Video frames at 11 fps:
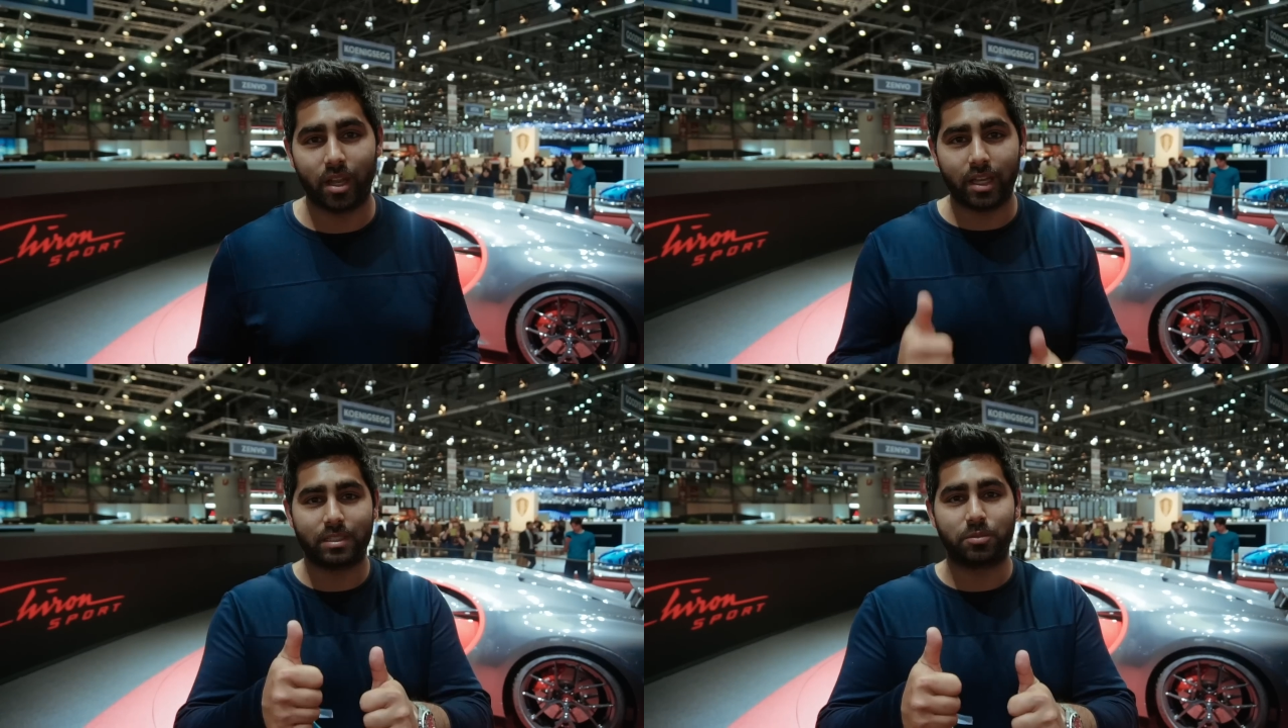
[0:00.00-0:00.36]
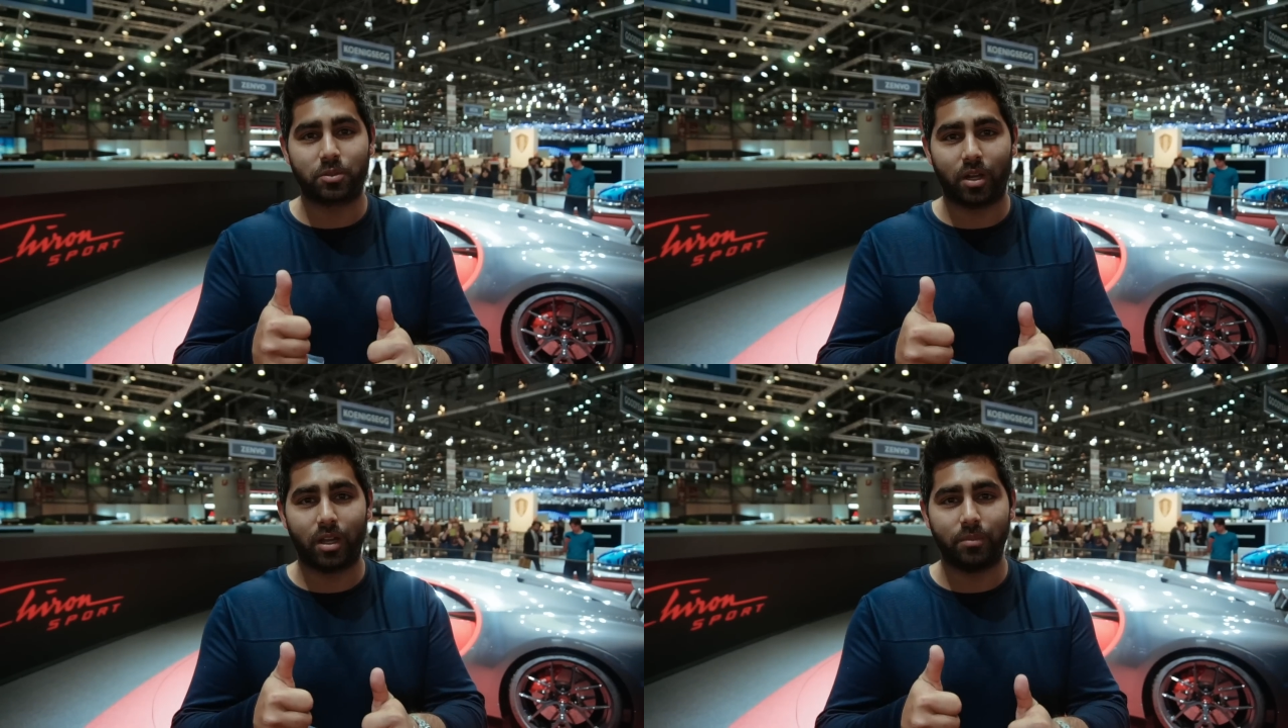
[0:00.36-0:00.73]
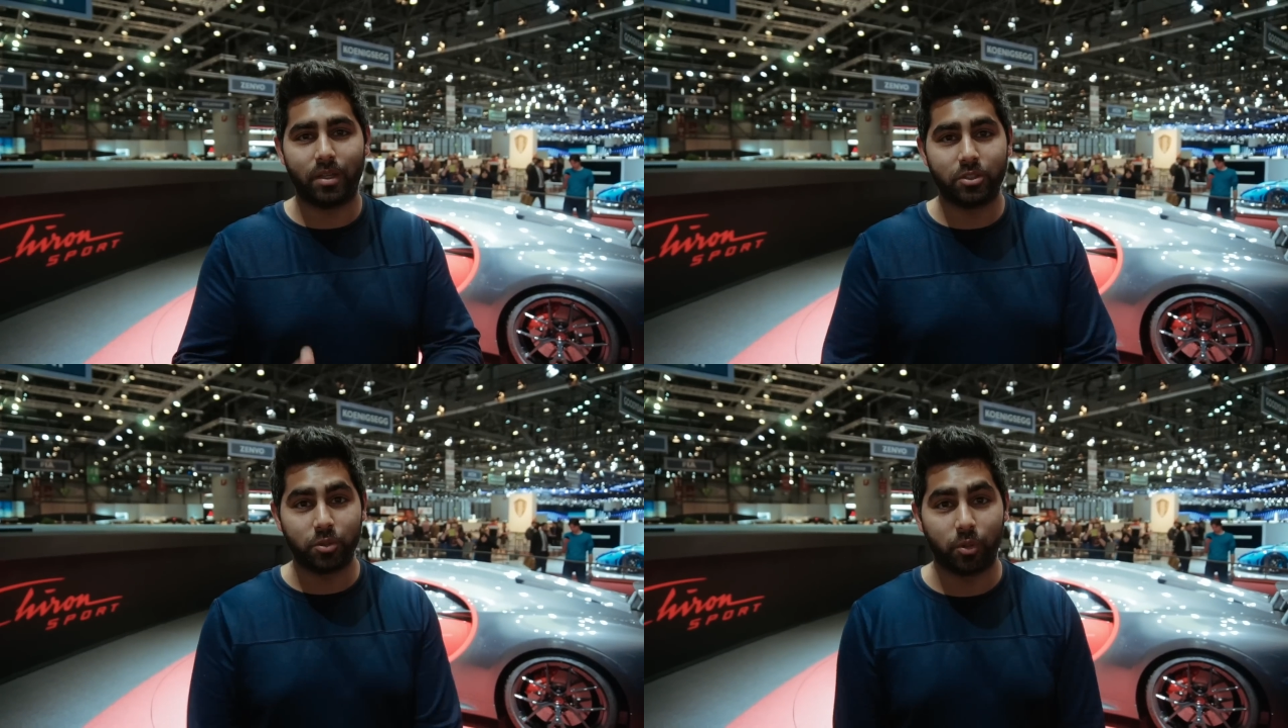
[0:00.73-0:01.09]
to like, subscribe,
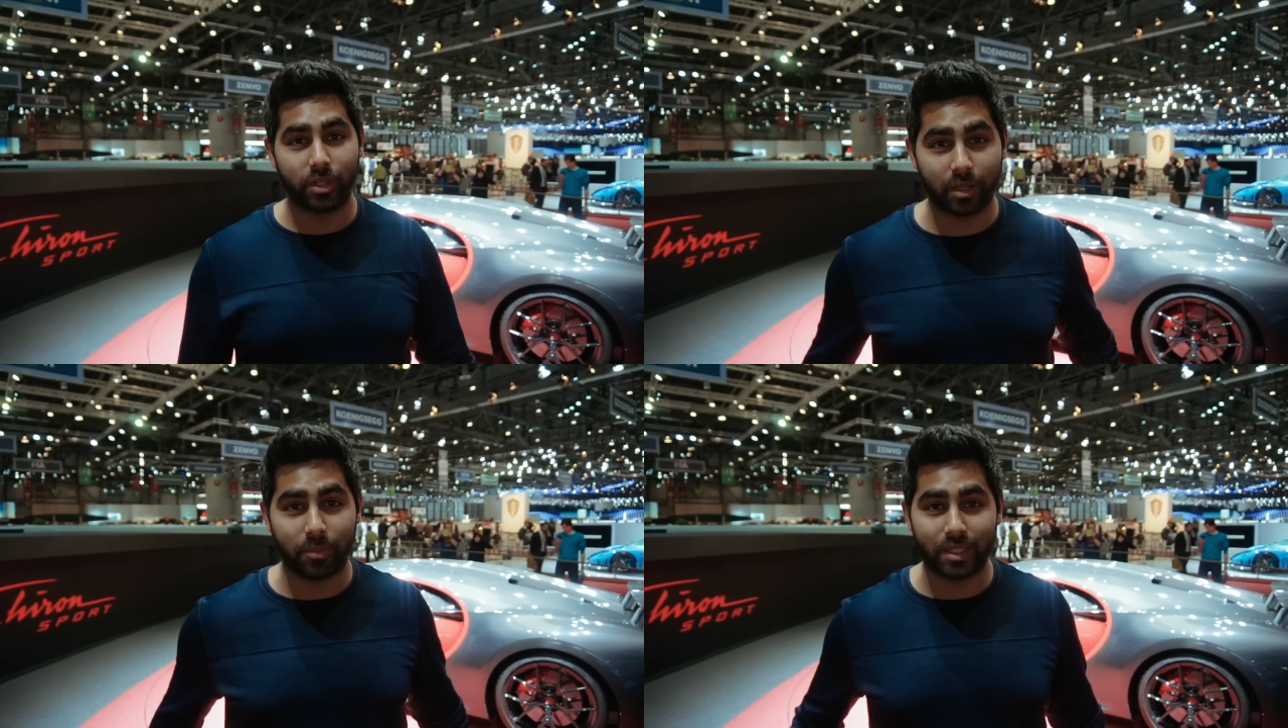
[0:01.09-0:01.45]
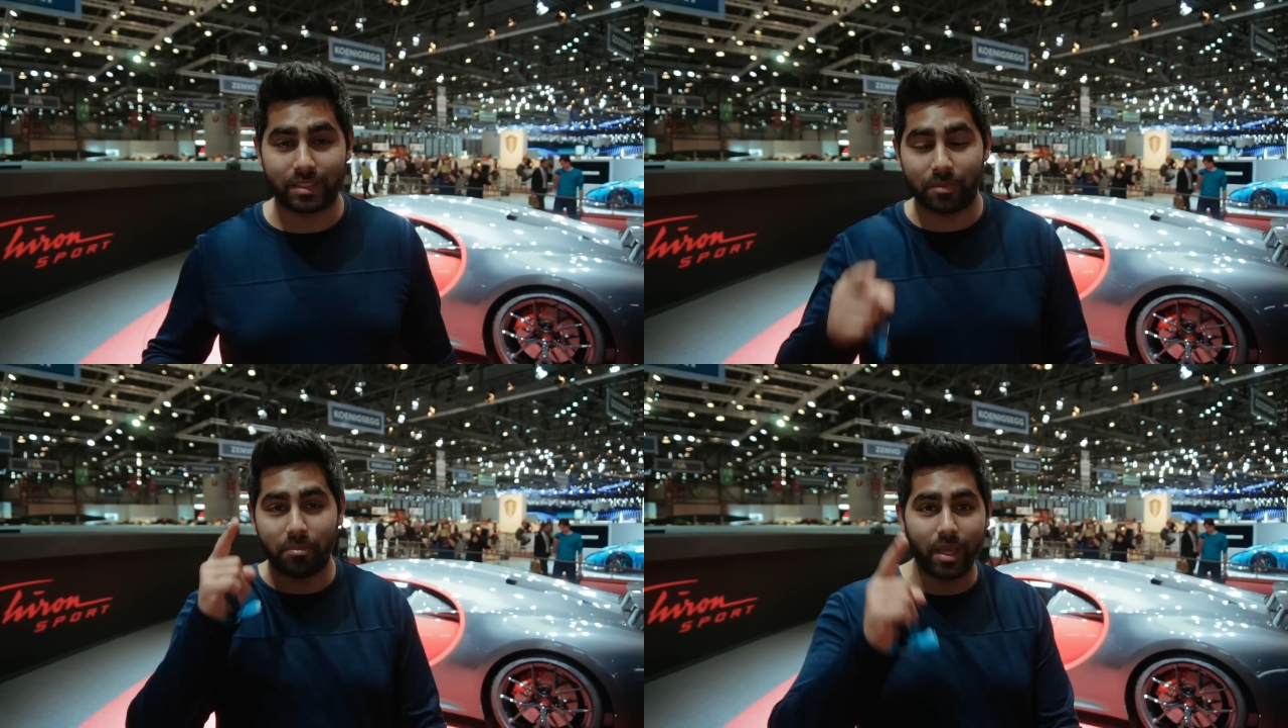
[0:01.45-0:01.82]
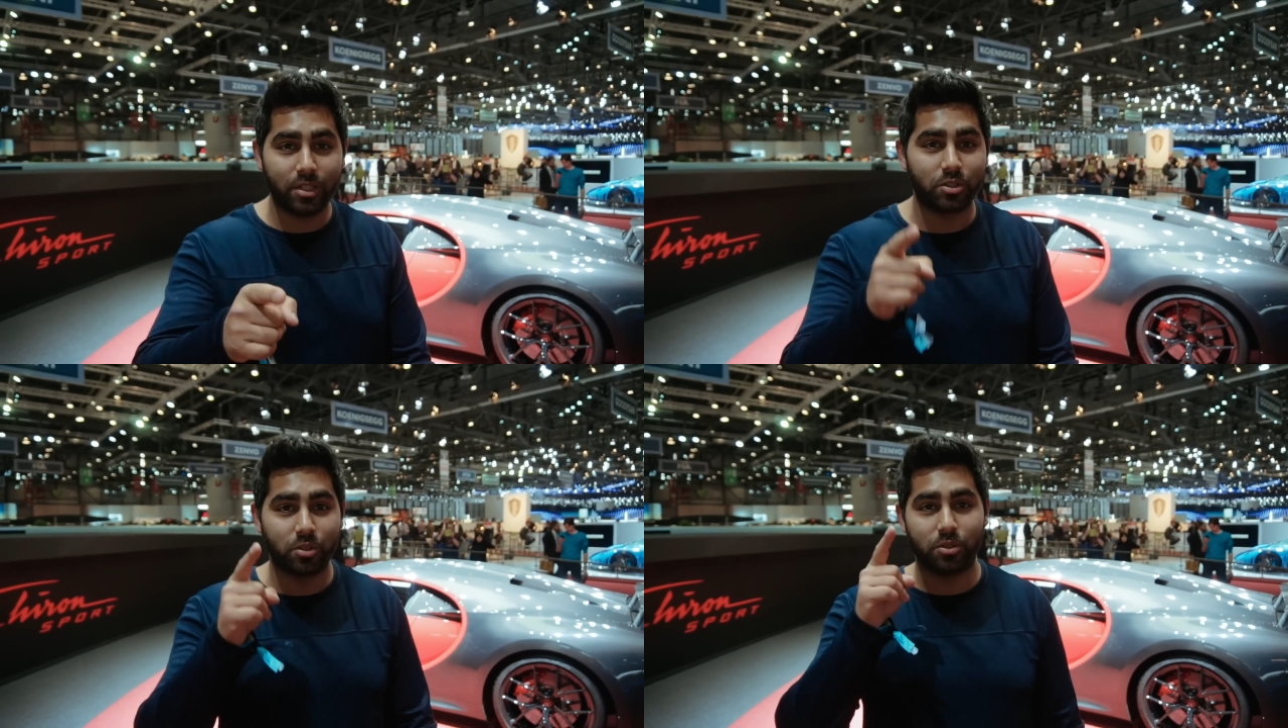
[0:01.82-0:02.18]
do all the other bits, and
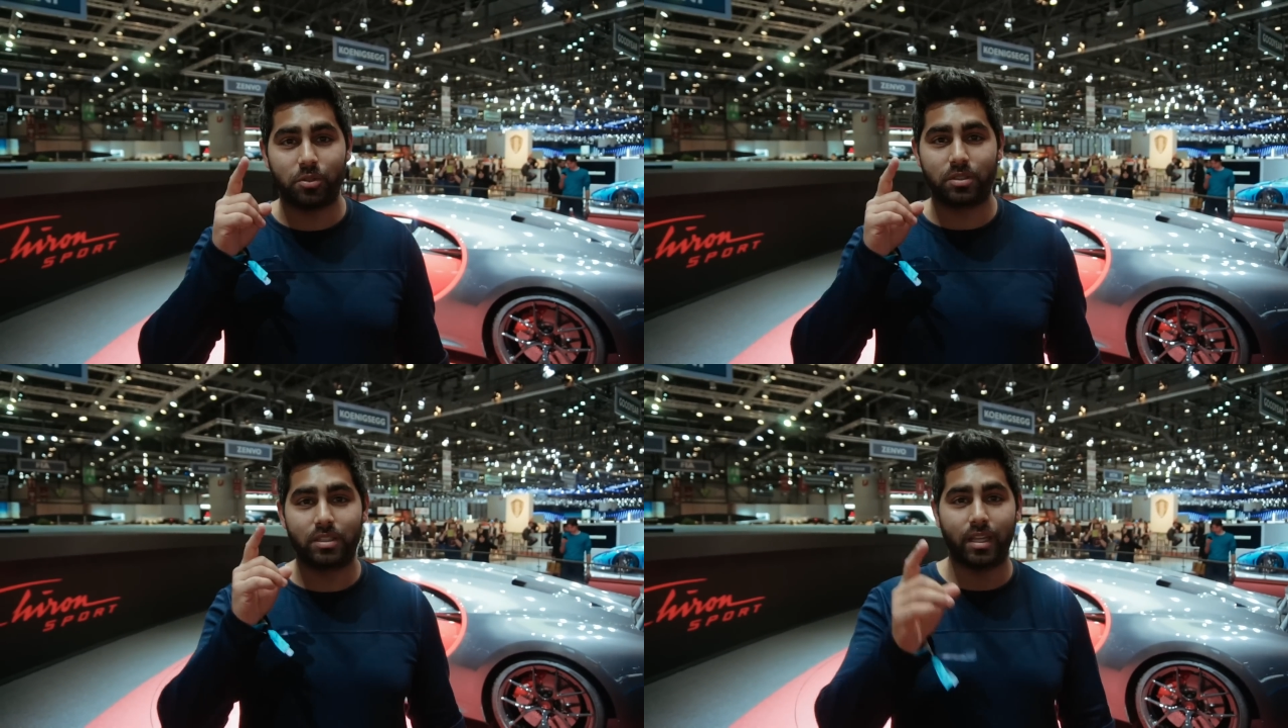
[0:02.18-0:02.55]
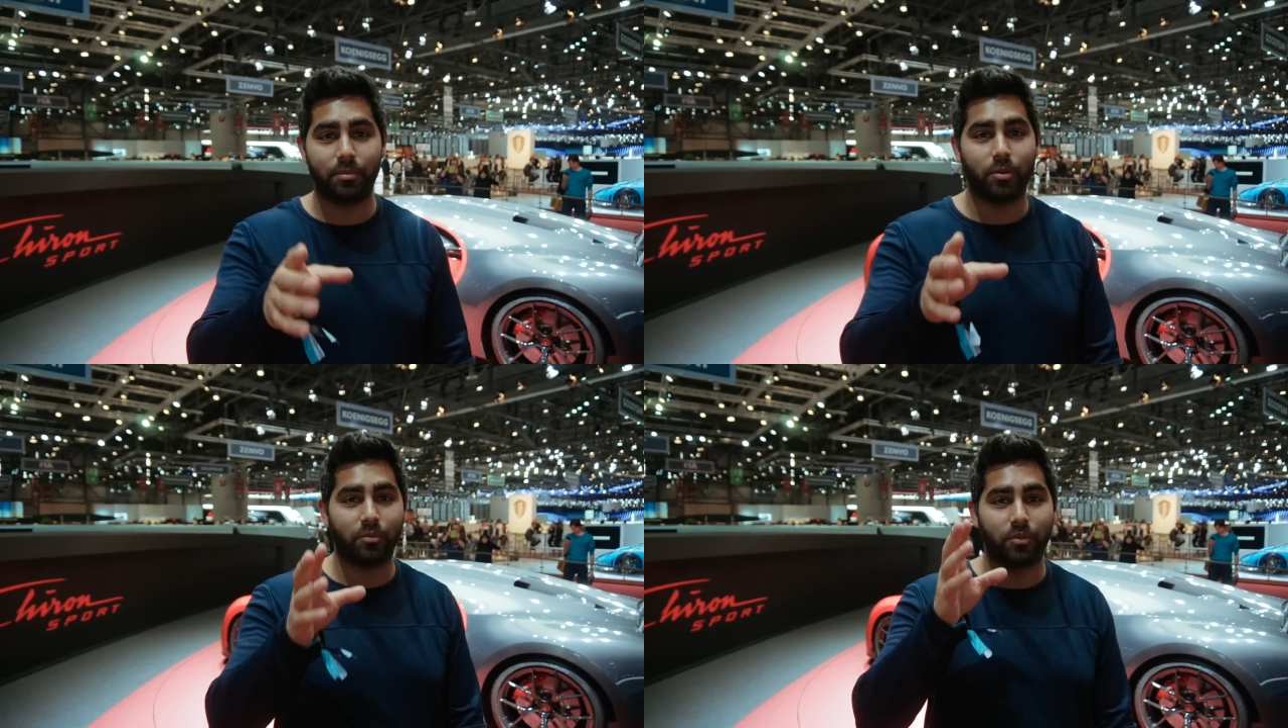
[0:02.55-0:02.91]
make sure you're staying put